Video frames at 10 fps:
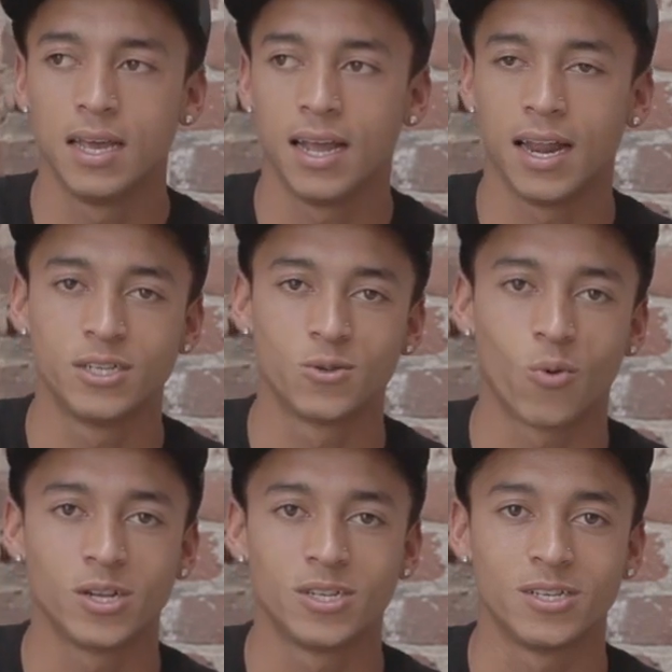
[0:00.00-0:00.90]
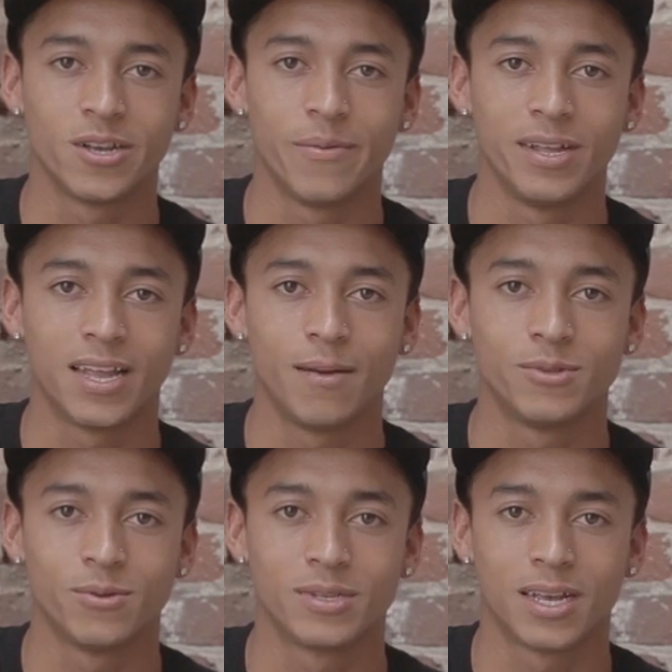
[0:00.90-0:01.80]
And I just watched it so many
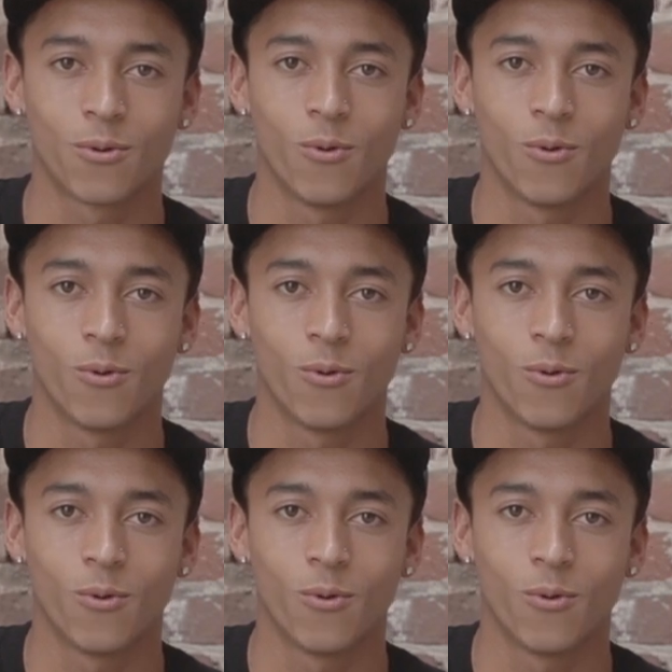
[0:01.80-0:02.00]
times and was like,